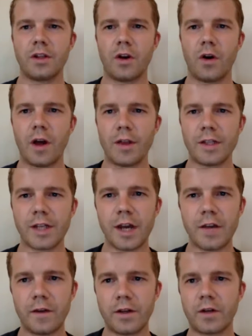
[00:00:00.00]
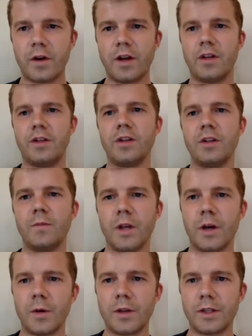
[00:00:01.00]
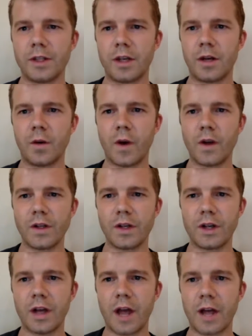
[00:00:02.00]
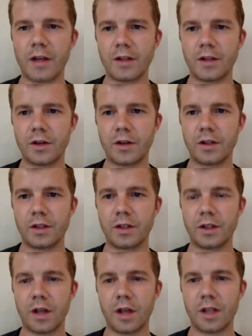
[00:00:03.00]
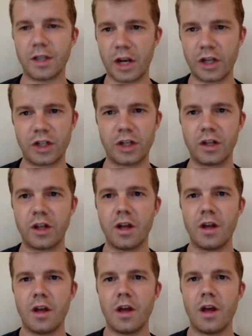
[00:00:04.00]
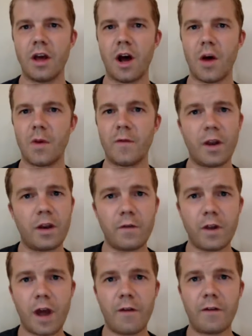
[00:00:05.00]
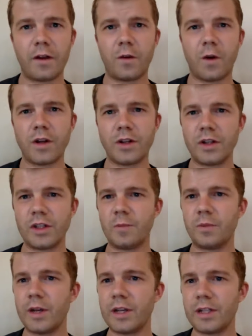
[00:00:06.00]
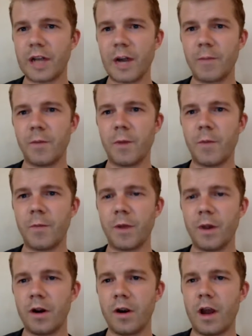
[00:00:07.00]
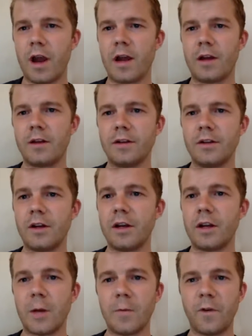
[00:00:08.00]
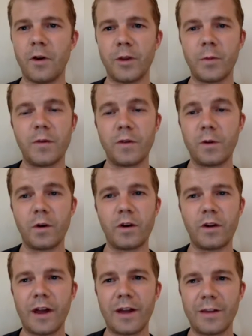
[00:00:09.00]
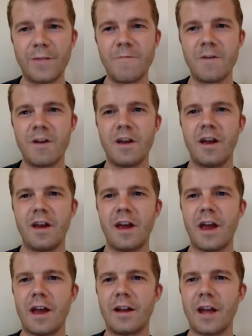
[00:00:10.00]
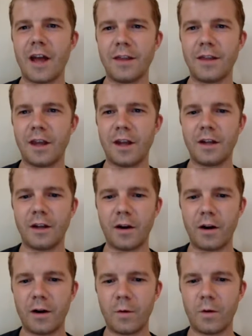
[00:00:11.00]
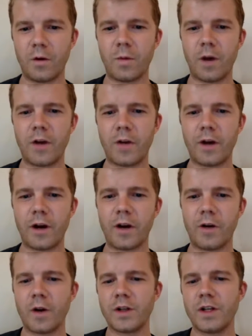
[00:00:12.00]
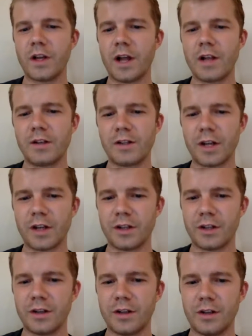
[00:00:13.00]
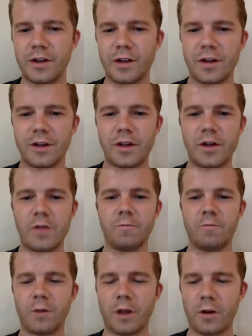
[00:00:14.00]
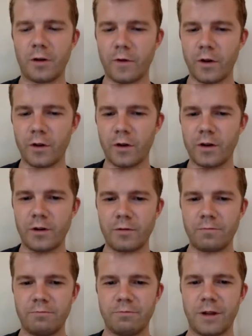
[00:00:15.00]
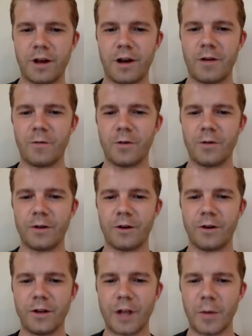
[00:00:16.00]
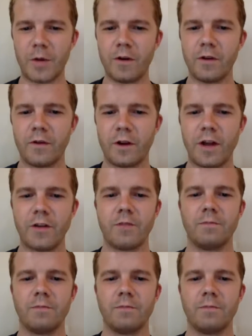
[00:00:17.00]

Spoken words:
on the side of your screen, you should be able to see a question and answers section. If any of you have any questions, please type them up there, and you can upvote them if you really like them. And at the end, Garrett will moderate our question and answer session. So without further ado, we'll turn the time over to Fernando.